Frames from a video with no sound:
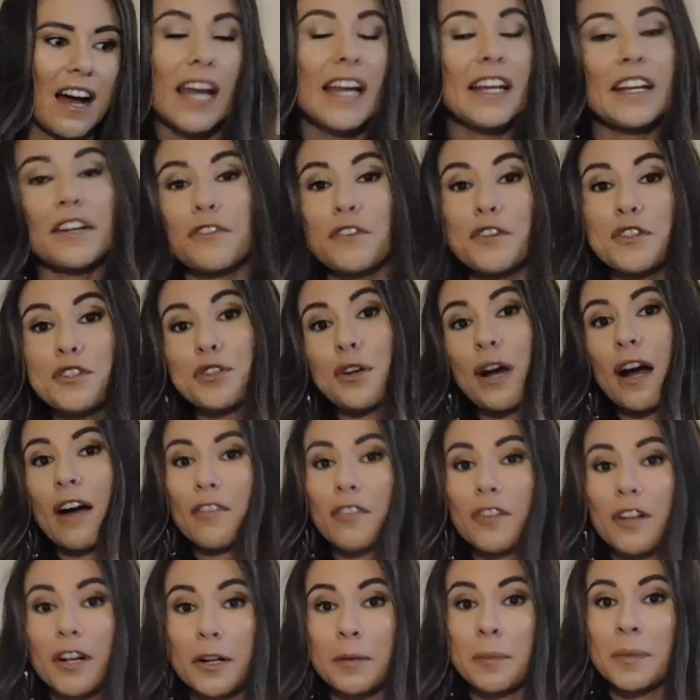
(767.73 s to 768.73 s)
And if you do
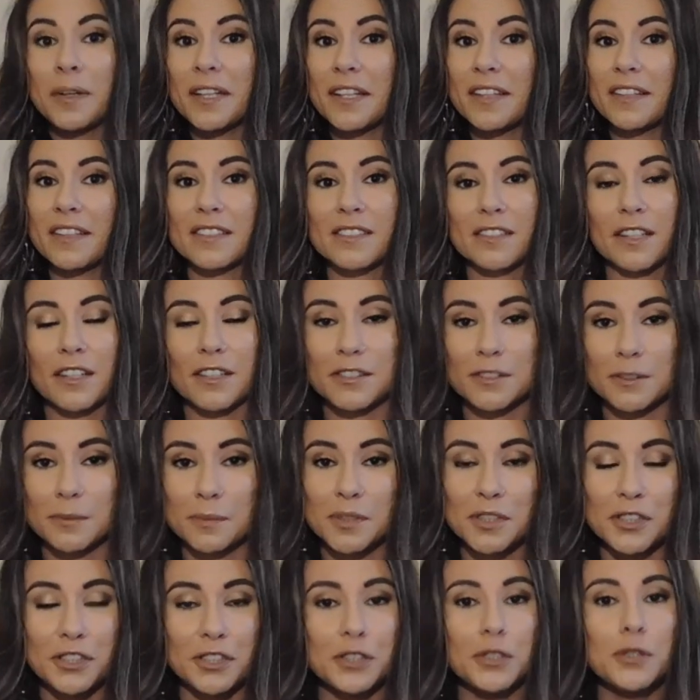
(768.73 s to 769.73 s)
have a lot of money, that's awesome
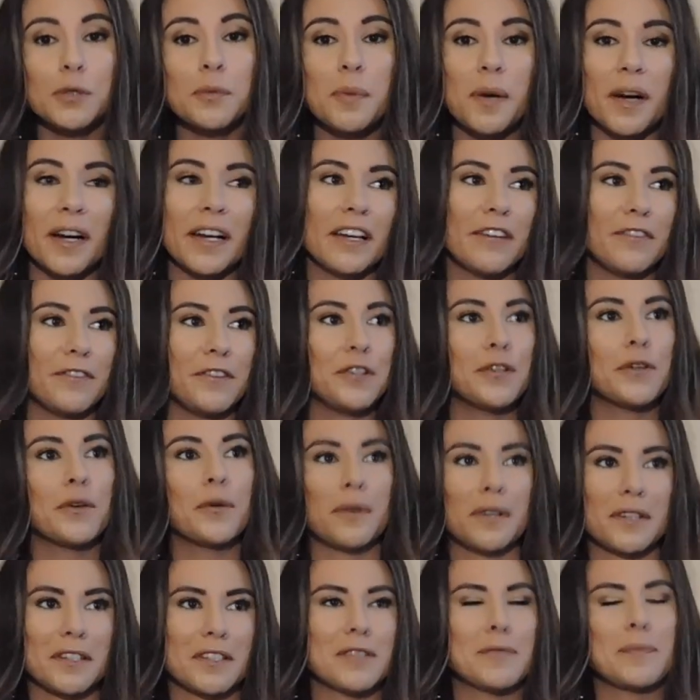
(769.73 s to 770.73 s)
too. But if you don't
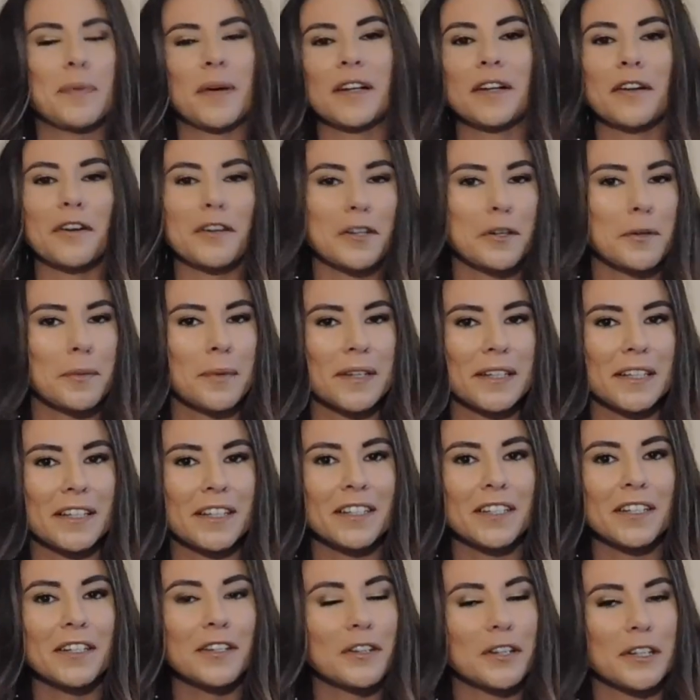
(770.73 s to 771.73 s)
want to spend all your money
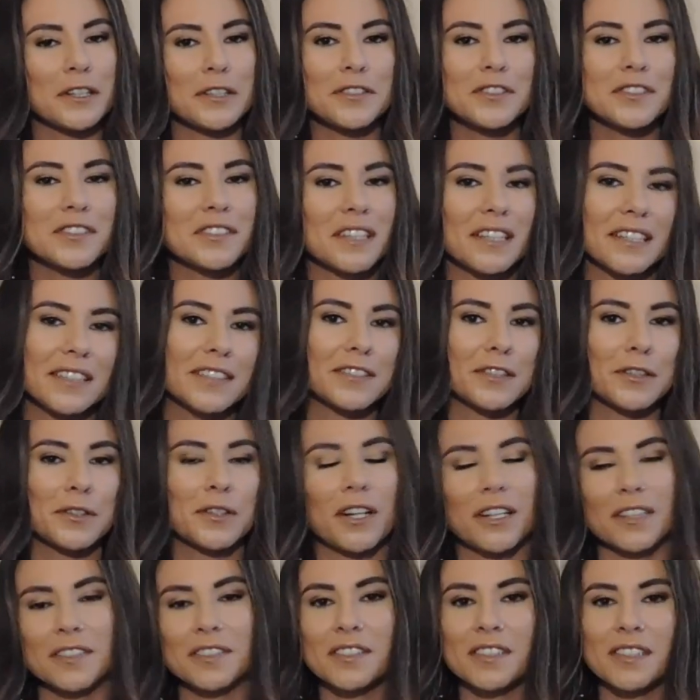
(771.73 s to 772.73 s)
on clothes like so
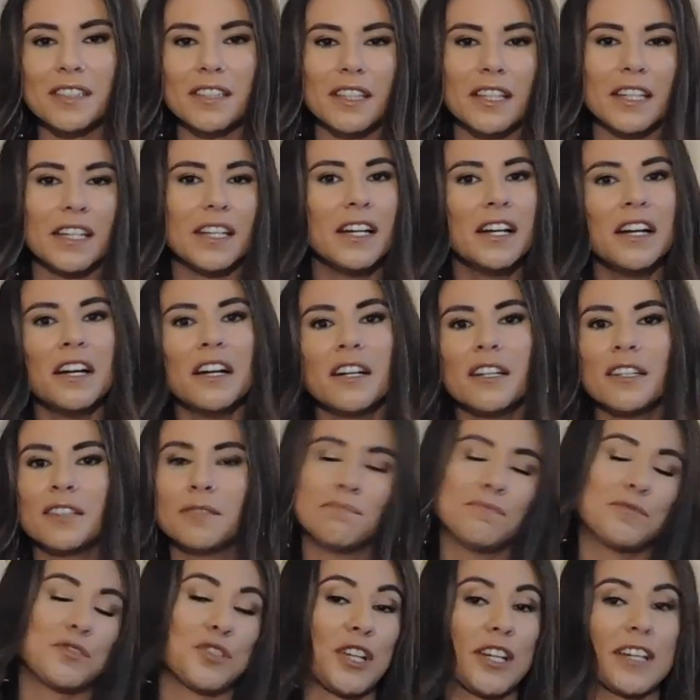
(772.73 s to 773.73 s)
constantly,
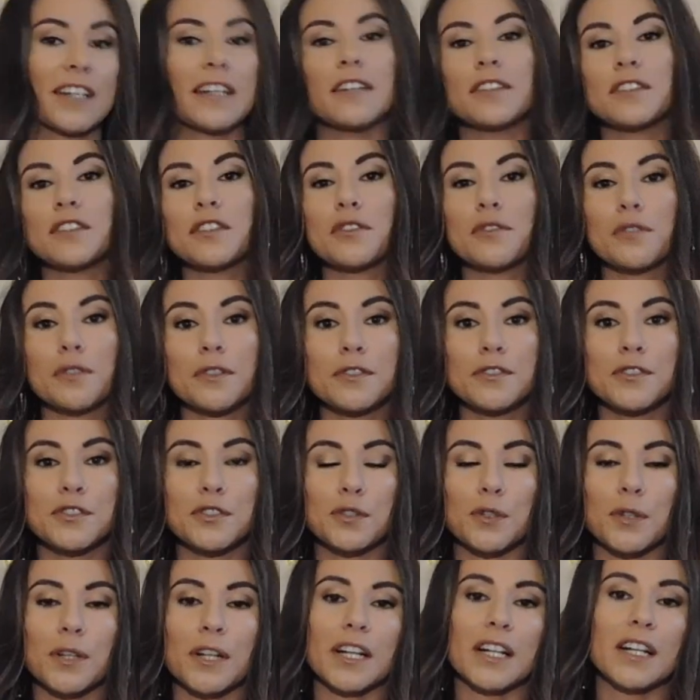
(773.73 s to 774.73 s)
check out the thrift
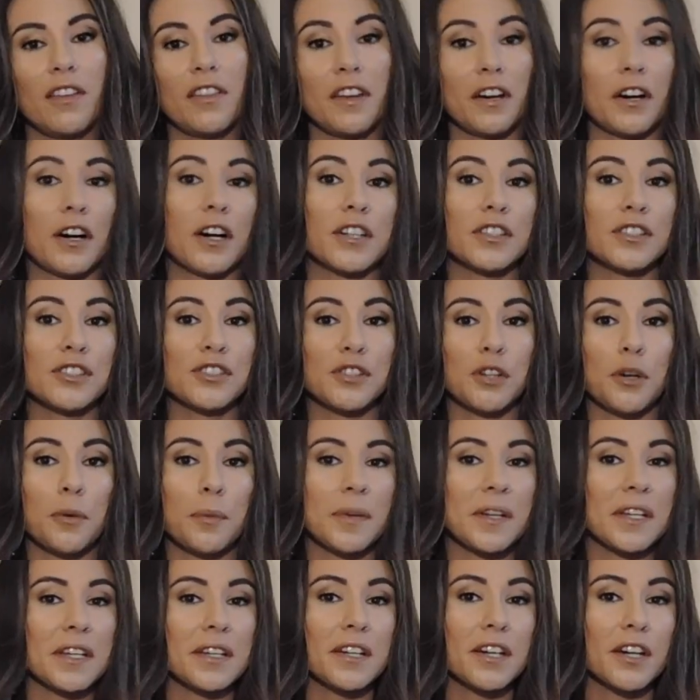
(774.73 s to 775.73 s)
store. There are so
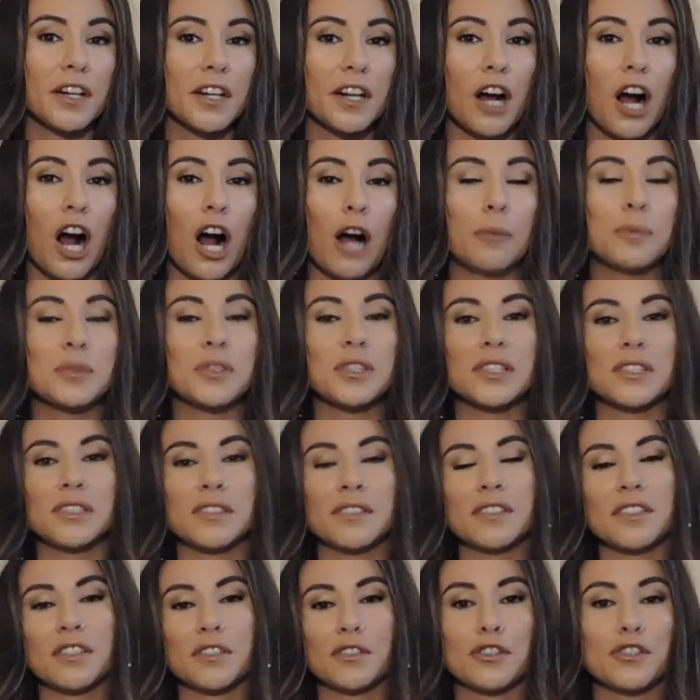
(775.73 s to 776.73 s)
many good
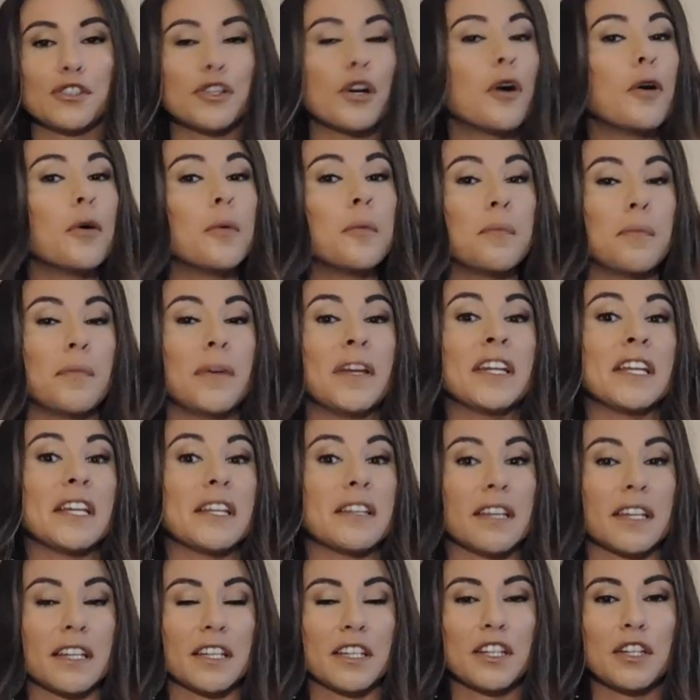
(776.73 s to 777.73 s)
options. There's so
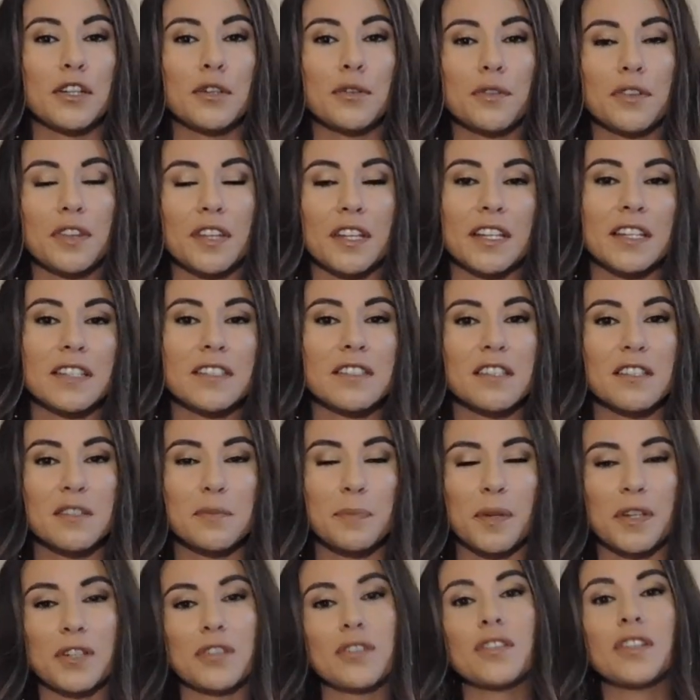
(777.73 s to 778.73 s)
many like cute things,
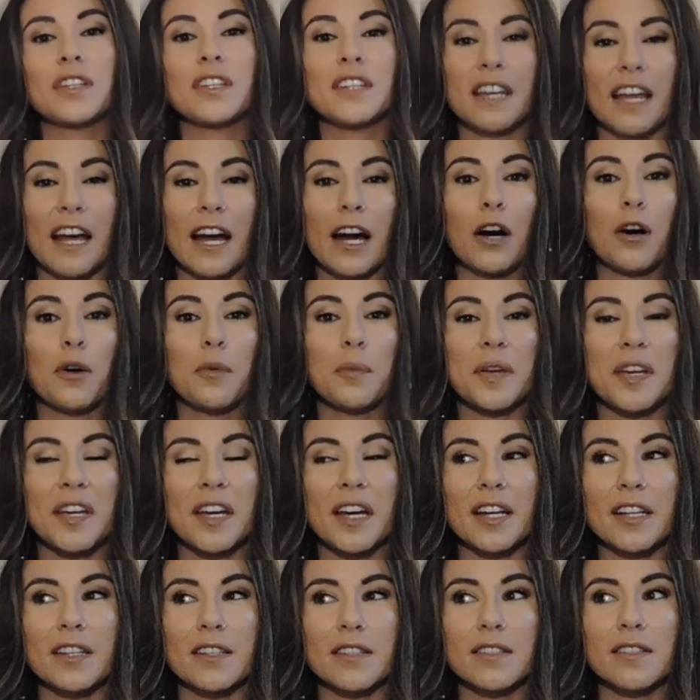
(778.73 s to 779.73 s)
especially now
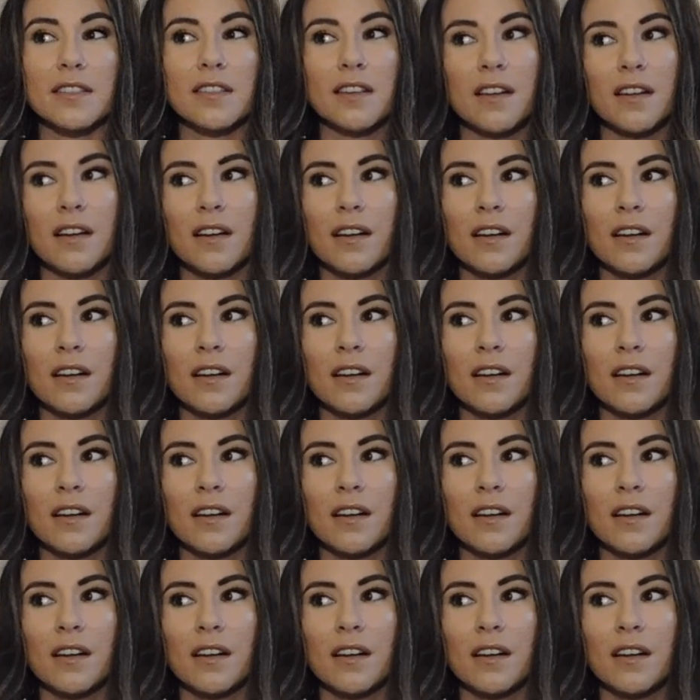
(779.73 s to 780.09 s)
because